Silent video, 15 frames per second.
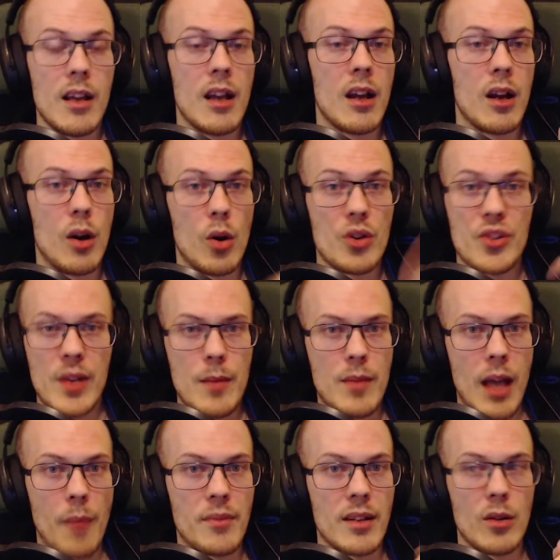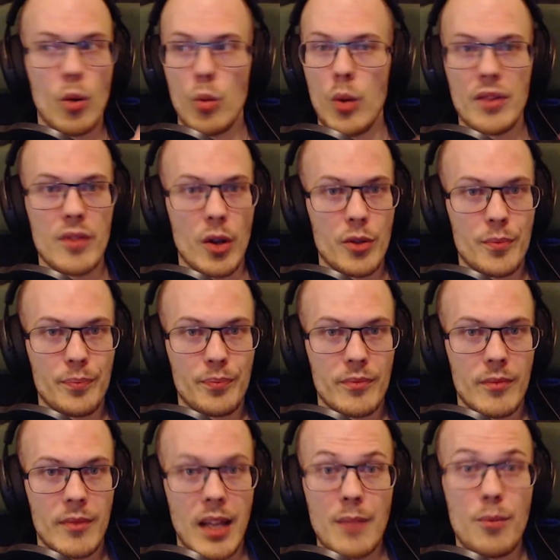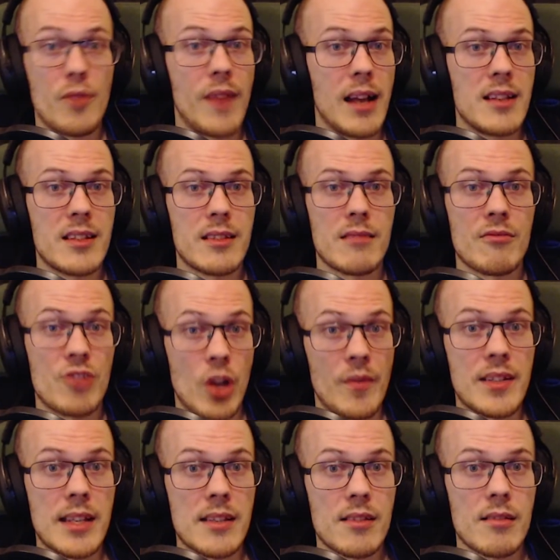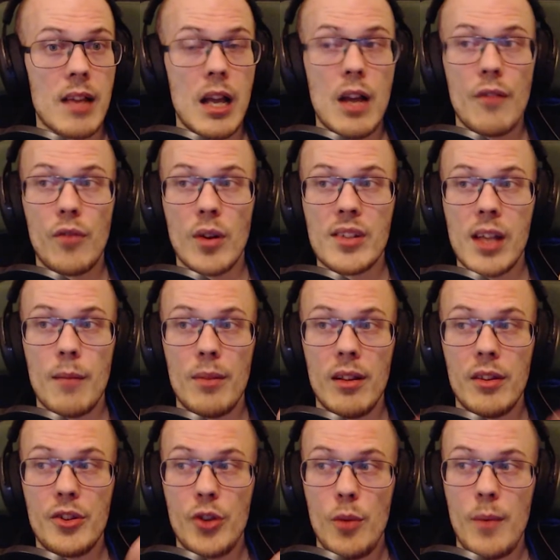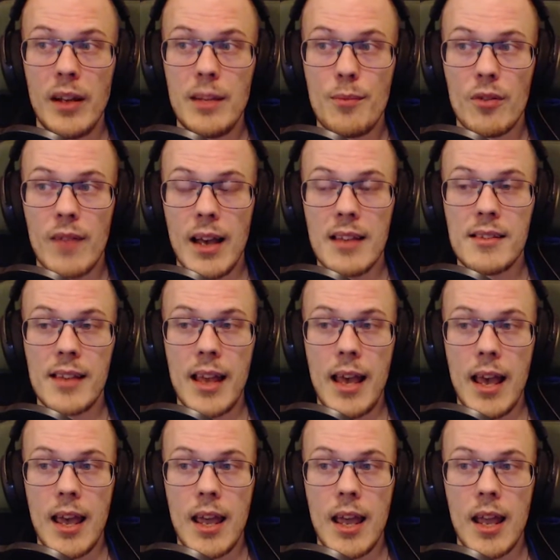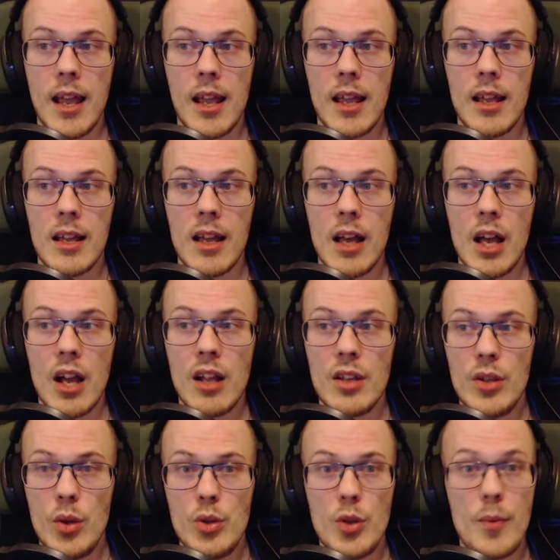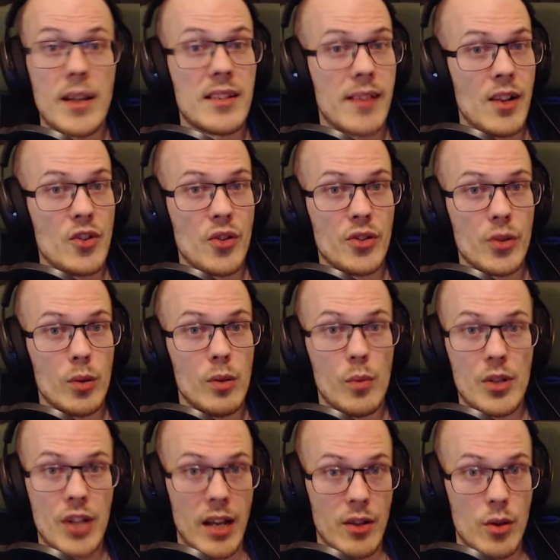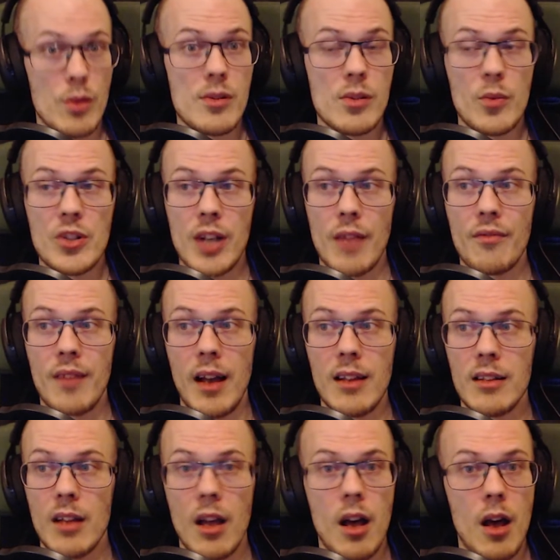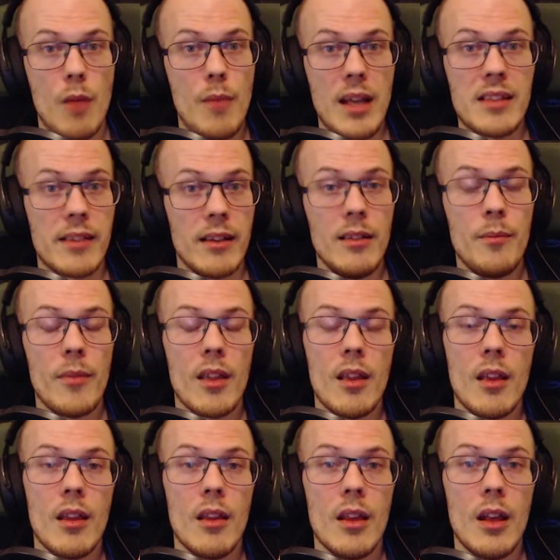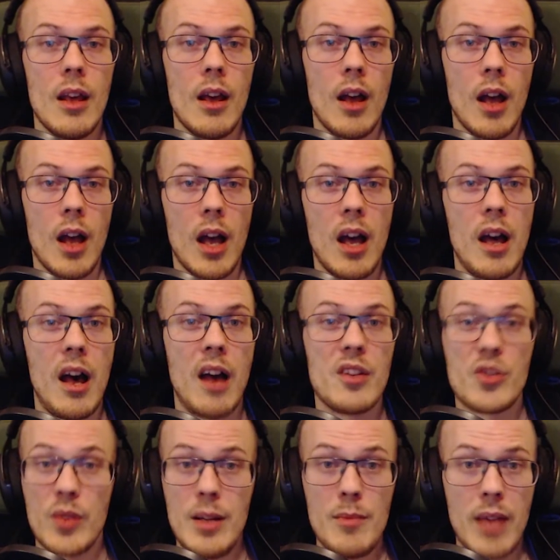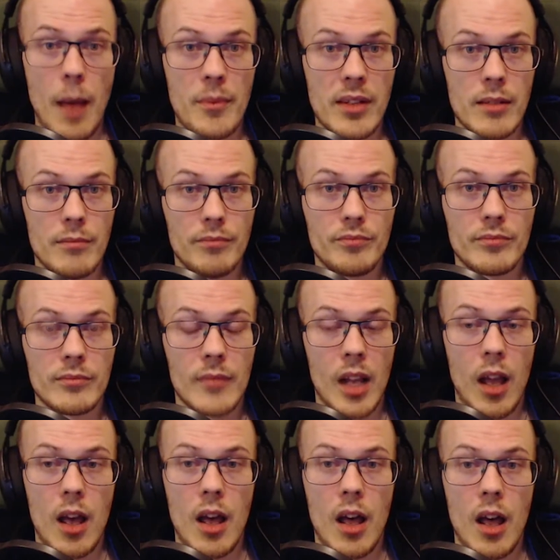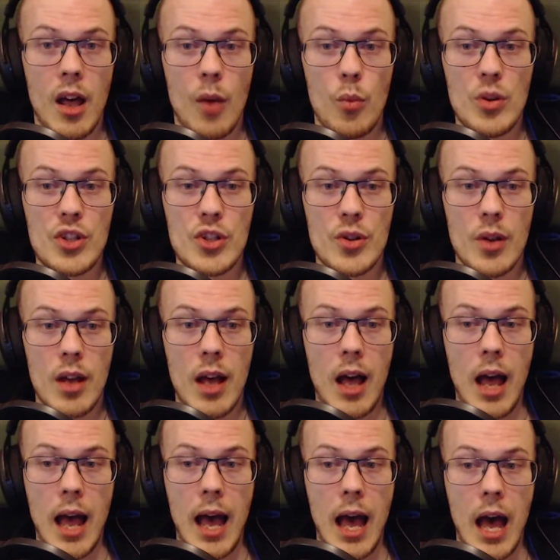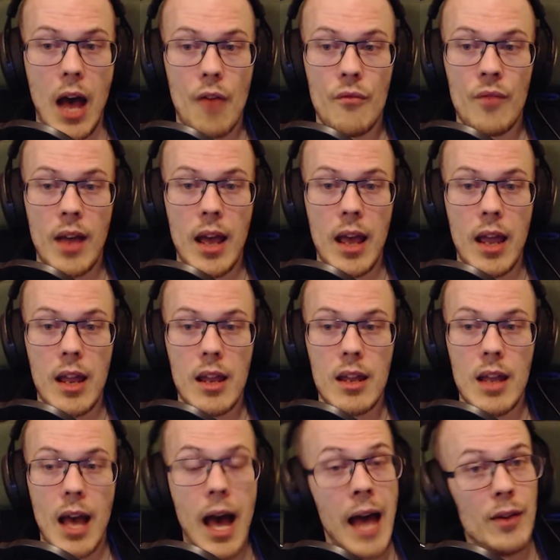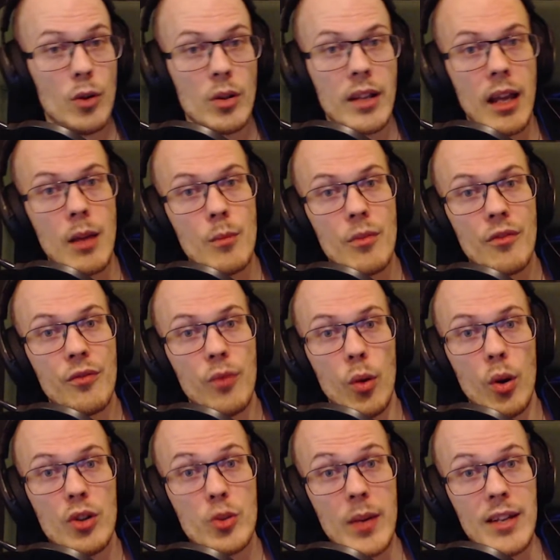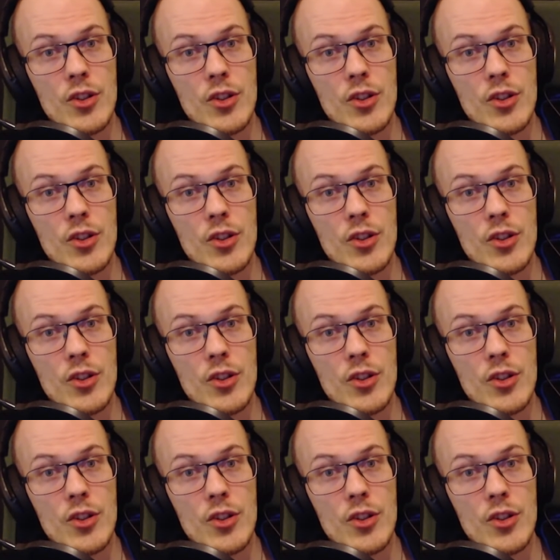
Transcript: or Stream Captain or whatnot, that provides services. For example, TubeBuddy provides a YouTube extension tool, which I use, which I find amazing. Stream Captain, which have a add-on game for Twitch